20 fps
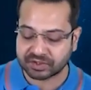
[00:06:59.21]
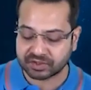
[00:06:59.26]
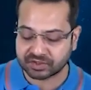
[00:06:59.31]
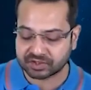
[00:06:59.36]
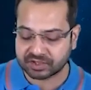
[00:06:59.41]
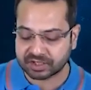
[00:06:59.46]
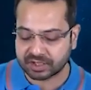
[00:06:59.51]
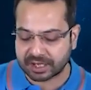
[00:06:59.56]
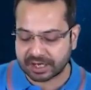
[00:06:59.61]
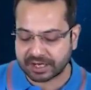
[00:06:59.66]

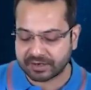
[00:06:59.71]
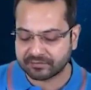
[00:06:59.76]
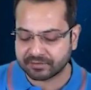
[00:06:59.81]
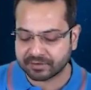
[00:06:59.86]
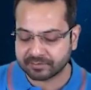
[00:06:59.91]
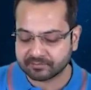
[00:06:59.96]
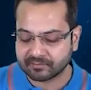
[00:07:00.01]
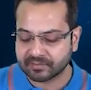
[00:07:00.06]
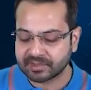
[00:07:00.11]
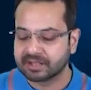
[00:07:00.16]
this
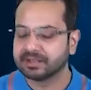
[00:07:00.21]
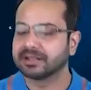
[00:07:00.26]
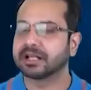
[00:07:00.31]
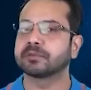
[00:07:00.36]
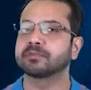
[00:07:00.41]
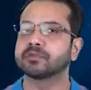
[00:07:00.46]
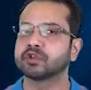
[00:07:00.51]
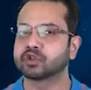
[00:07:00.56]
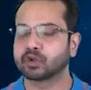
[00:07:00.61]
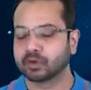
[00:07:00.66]
derived,
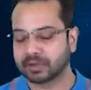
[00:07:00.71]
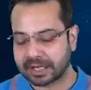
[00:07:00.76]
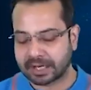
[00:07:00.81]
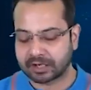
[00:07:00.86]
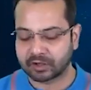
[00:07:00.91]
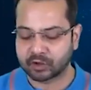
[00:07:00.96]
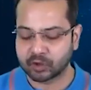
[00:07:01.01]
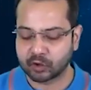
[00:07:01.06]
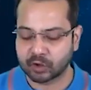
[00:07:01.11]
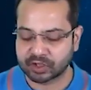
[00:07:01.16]
let me show
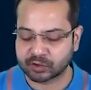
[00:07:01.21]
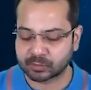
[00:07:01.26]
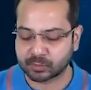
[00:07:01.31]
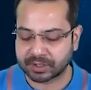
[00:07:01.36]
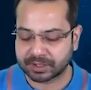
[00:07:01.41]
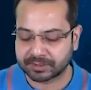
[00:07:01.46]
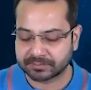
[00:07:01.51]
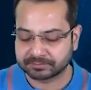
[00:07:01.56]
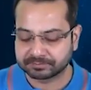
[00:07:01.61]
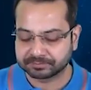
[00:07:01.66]
that to you as
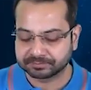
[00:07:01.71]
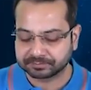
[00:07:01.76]
well.